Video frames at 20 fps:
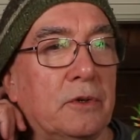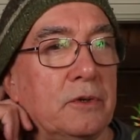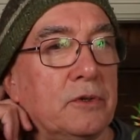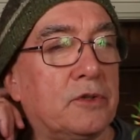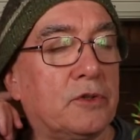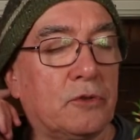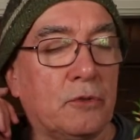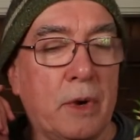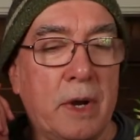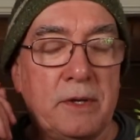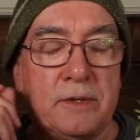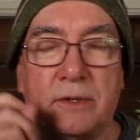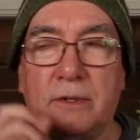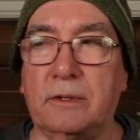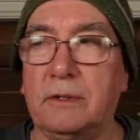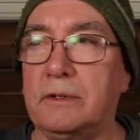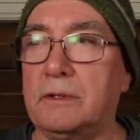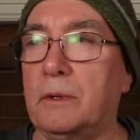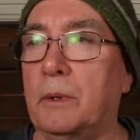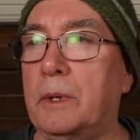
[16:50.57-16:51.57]

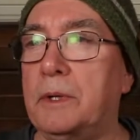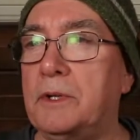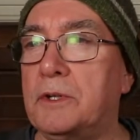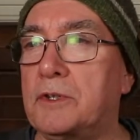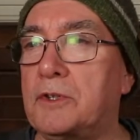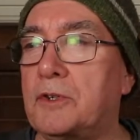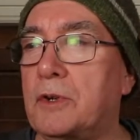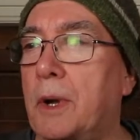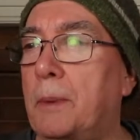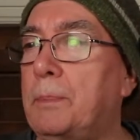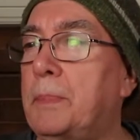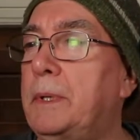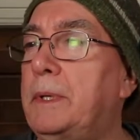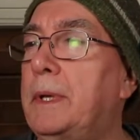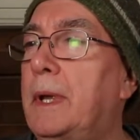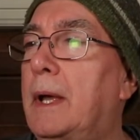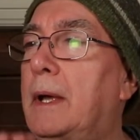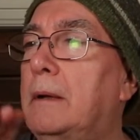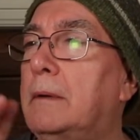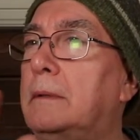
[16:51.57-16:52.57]
stressed, so I just chopped it
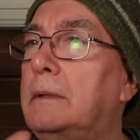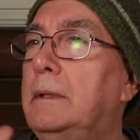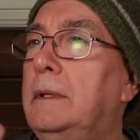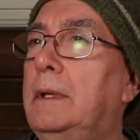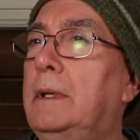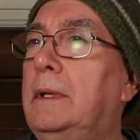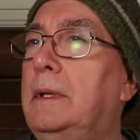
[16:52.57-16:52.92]
down.